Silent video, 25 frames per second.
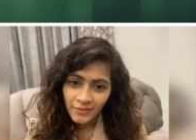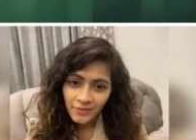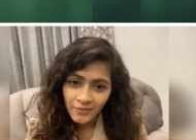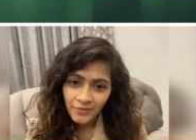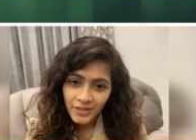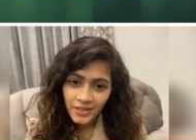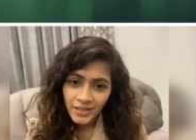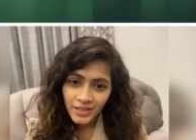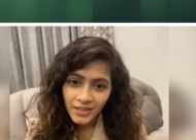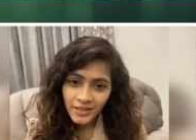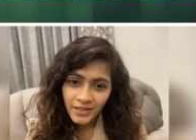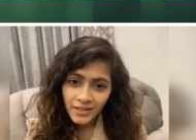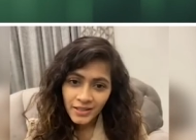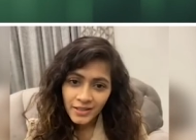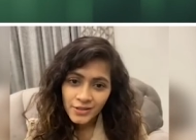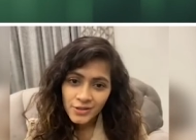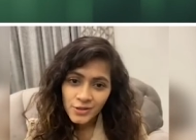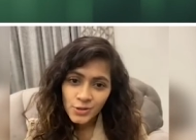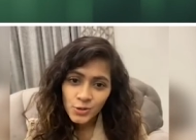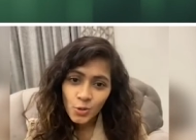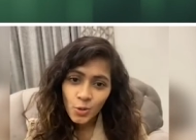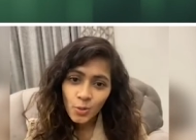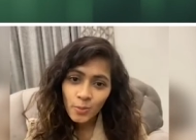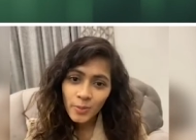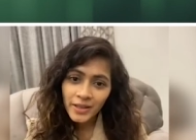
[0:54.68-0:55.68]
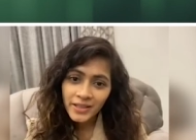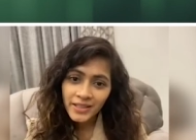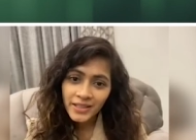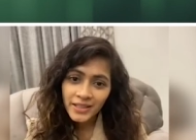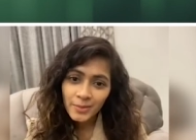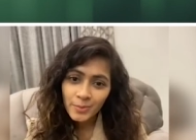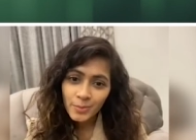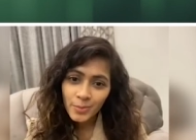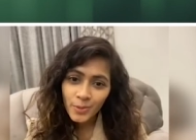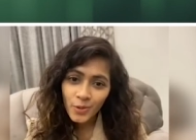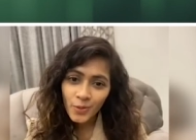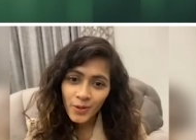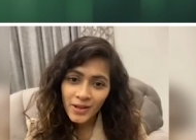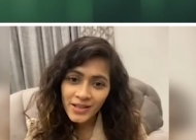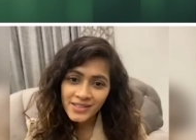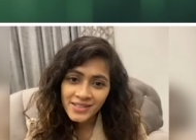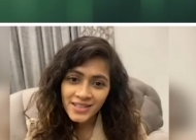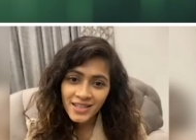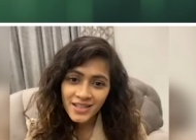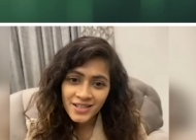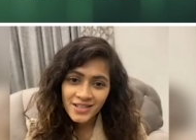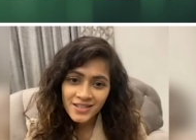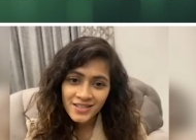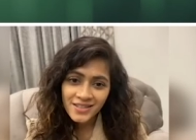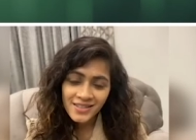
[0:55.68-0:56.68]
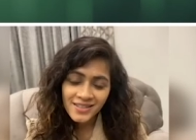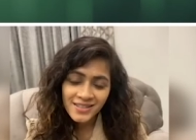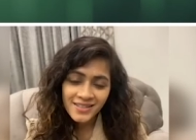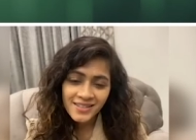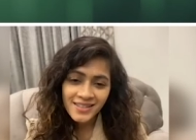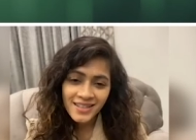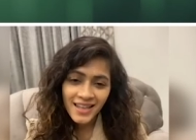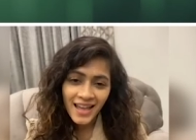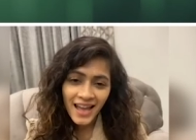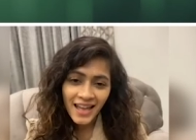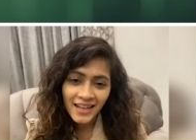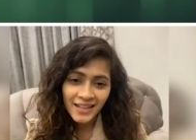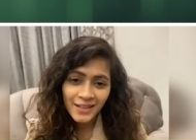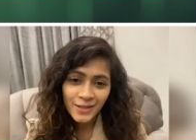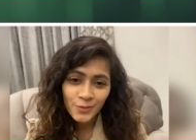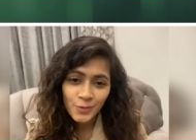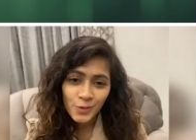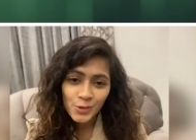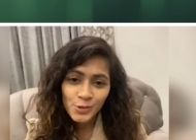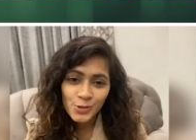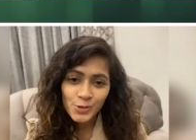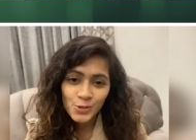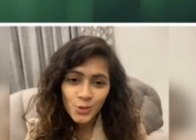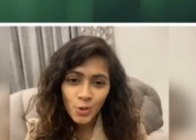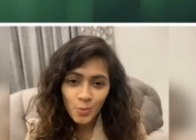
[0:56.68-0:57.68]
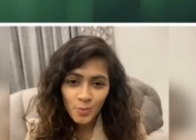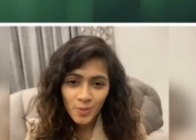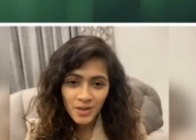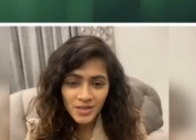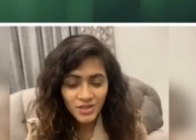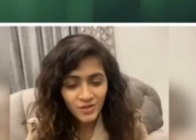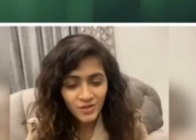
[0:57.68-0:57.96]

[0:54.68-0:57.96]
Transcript: we did so many improvisations and it was so much